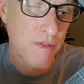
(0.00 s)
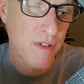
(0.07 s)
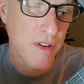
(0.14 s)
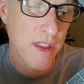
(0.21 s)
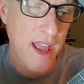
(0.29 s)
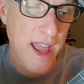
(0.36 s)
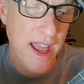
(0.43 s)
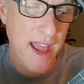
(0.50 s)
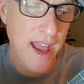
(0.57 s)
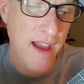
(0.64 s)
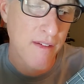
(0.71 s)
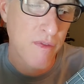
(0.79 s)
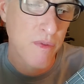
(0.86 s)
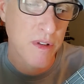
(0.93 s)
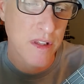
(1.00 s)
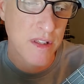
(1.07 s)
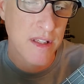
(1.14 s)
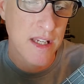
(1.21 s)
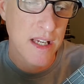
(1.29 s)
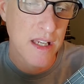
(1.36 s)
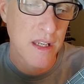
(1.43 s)
for the F with the
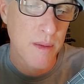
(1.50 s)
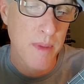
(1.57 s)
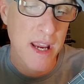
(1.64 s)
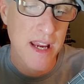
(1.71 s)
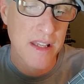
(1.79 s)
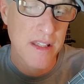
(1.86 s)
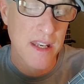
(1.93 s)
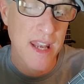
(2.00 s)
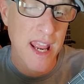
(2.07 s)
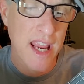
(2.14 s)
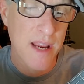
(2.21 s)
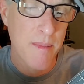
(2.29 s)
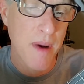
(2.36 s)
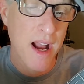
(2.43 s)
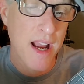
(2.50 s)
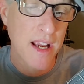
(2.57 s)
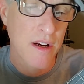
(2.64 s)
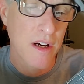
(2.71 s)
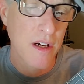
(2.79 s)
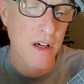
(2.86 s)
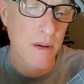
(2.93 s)
C in the bass and the A
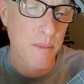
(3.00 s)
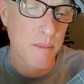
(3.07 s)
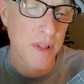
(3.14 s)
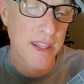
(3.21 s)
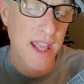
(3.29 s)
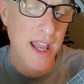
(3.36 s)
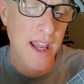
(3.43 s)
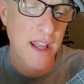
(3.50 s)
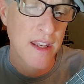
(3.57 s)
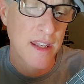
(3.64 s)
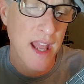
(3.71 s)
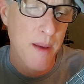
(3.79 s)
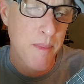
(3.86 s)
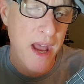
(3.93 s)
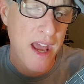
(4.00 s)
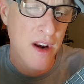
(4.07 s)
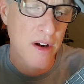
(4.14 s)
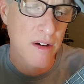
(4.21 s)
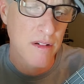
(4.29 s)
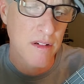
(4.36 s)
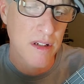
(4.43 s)
minor, but then that
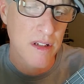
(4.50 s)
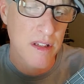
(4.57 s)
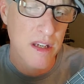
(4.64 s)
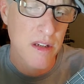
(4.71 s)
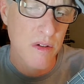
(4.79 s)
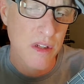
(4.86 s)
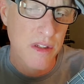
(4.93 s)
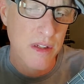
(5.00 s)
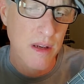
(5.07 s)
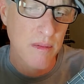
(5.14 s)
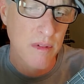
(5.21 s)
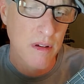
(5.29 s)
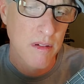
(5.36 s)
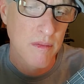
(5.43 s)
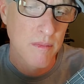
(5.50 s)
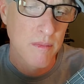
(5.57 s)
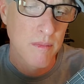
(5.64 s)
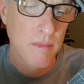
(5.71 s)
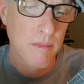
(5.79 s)
pattern continues to C. Then